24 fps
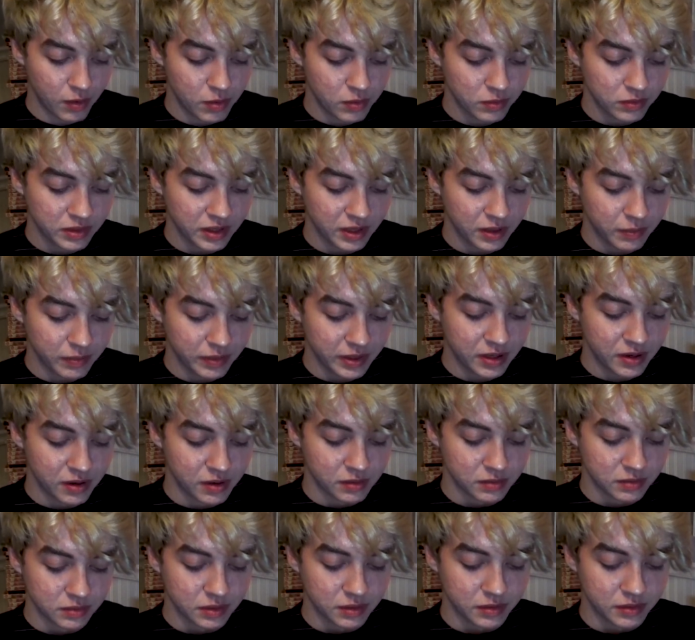oh, there we
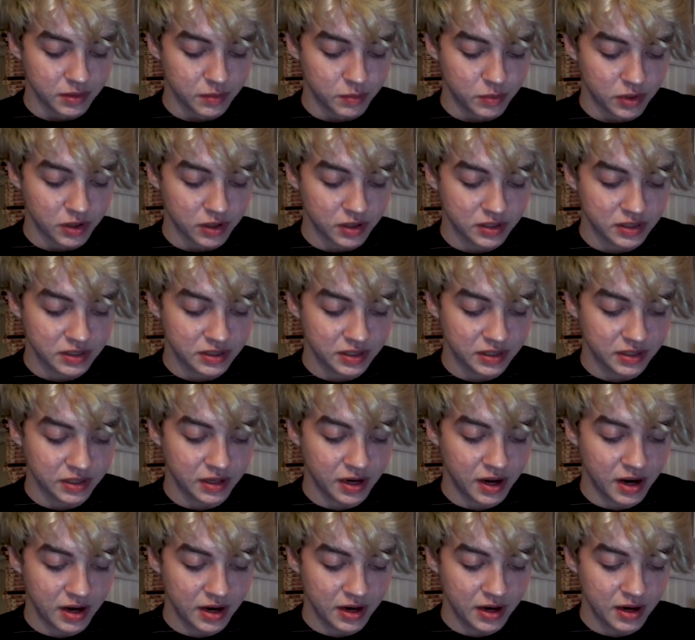go, Lily Bird said.
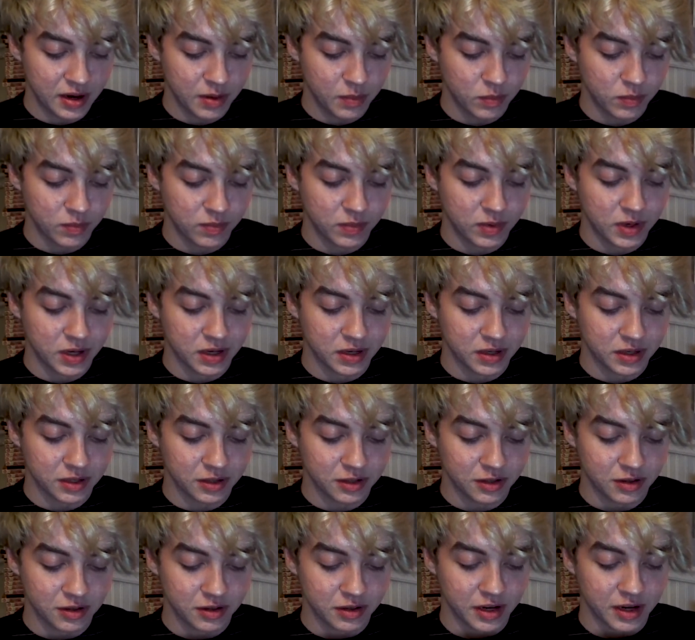I am weird
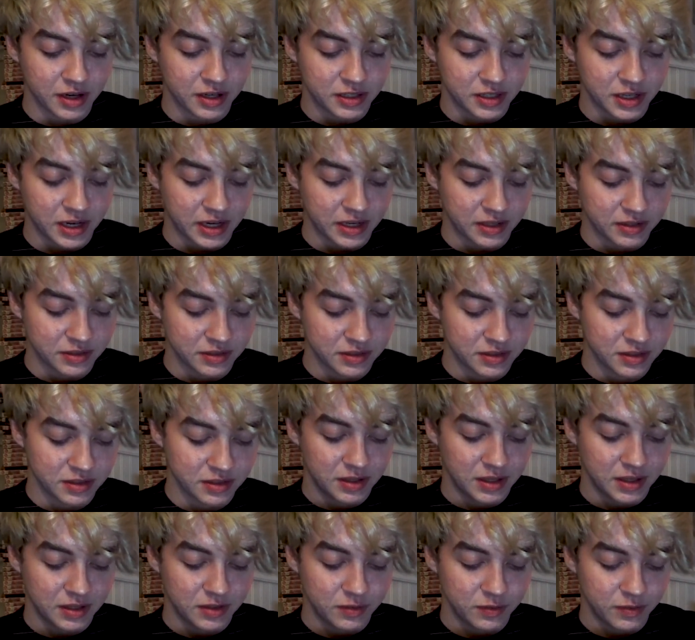internet child.
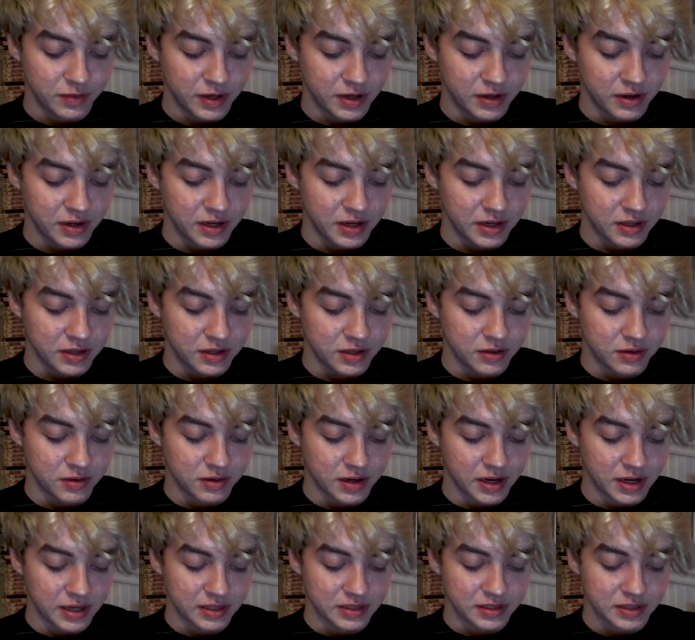And Fairy and
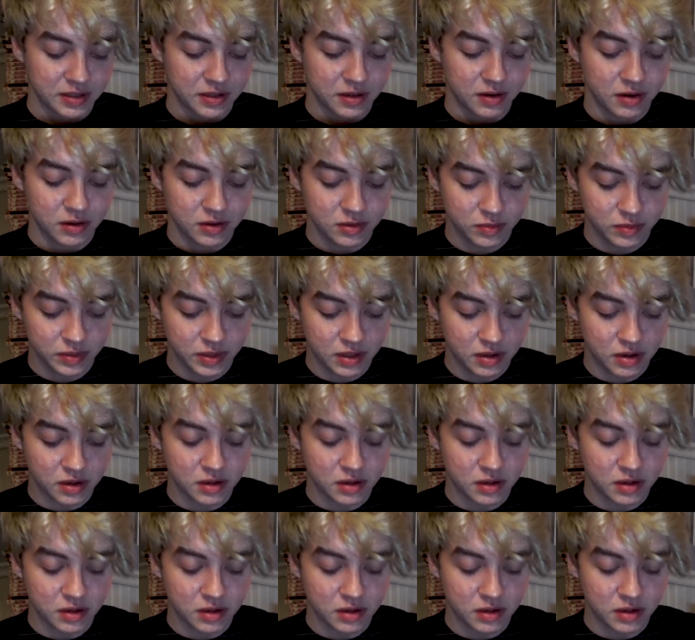Yokai said, aren't we